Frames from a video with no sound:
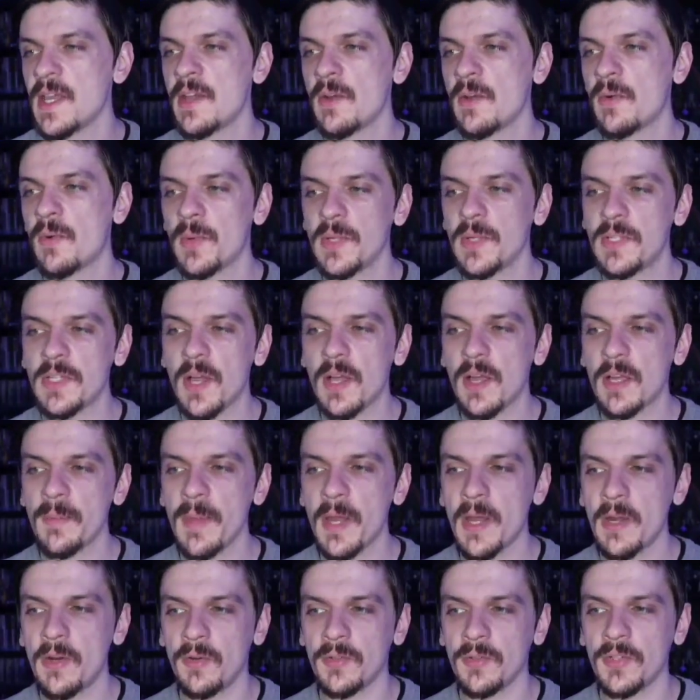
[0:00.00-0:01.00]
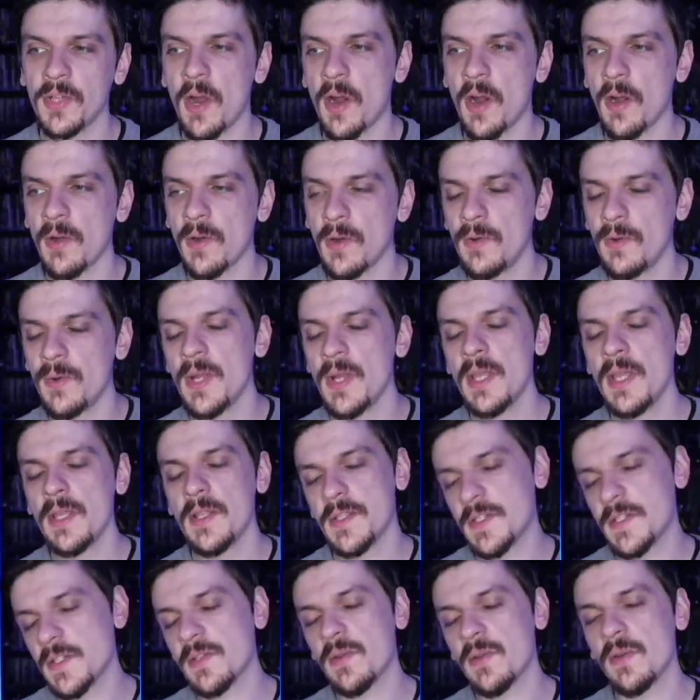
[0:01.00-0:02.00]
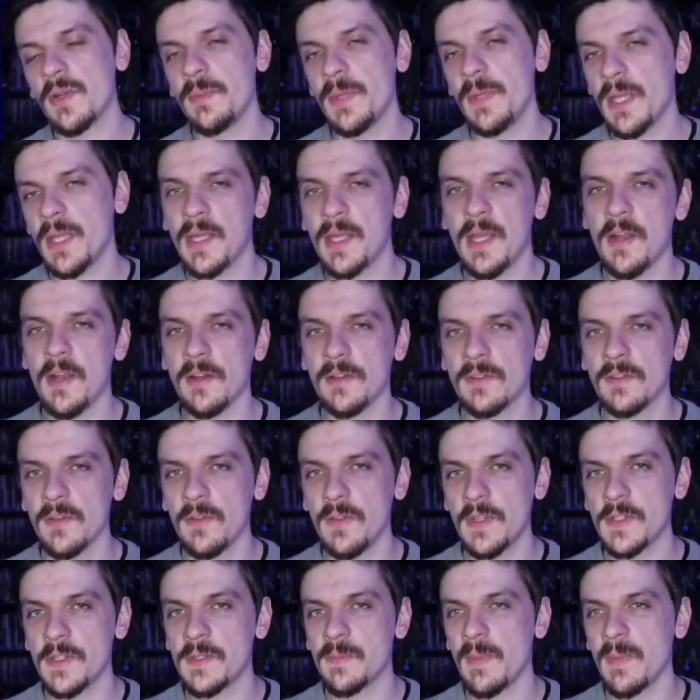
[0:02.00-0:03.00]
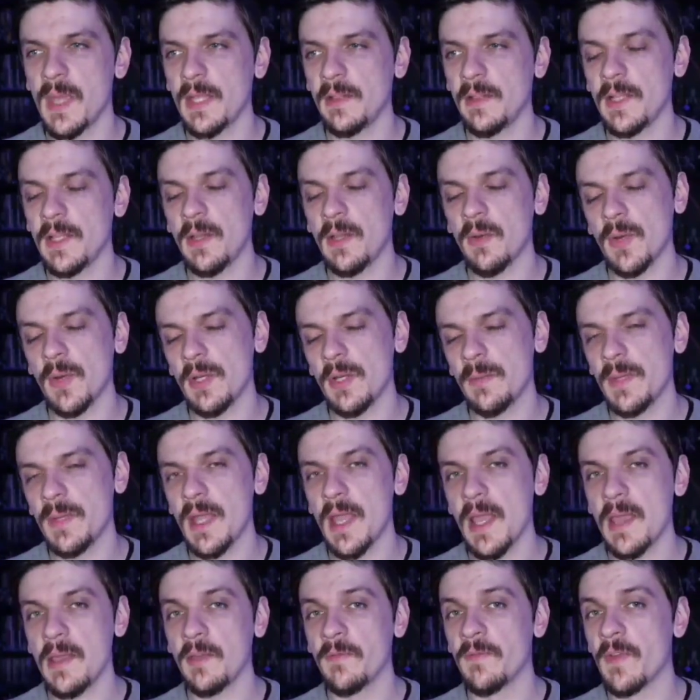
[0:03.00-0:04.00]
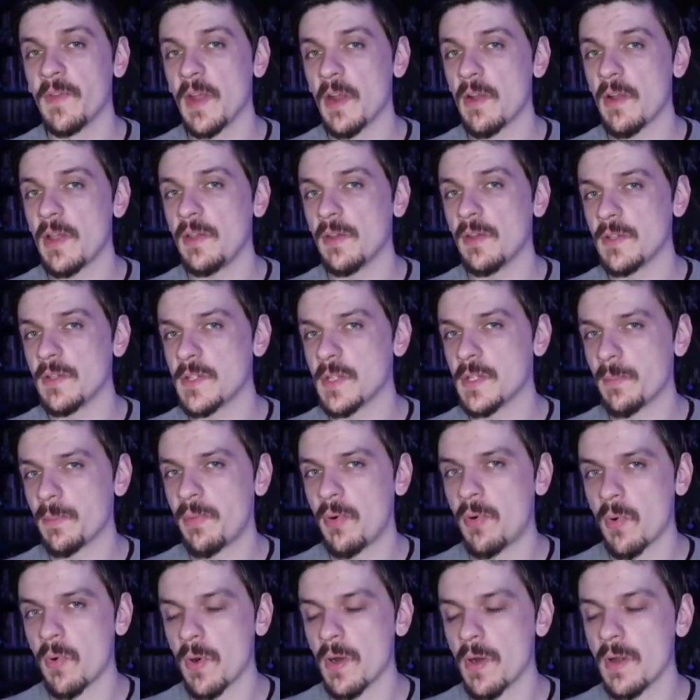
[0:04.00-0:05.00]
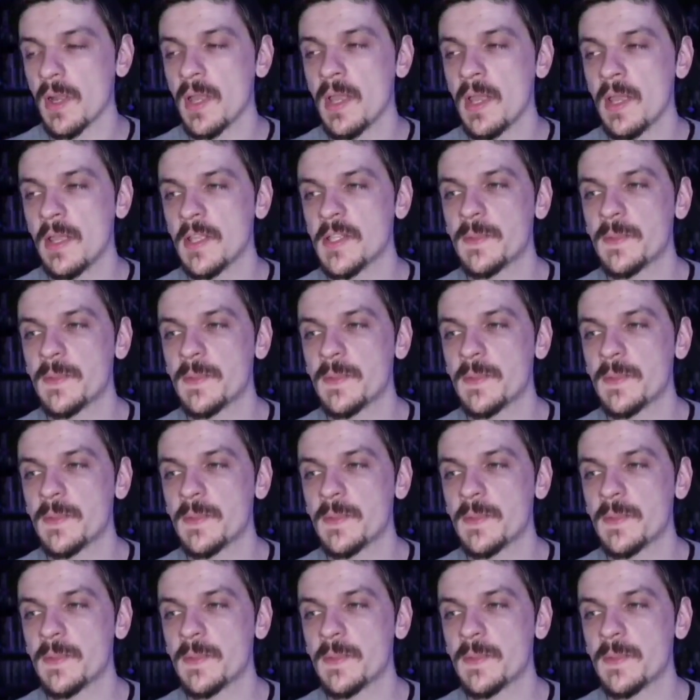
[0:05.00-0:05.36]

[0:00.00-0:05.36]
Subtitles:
when we talk about Hotaru, this is going to be a character that's mainly going to be a very good support,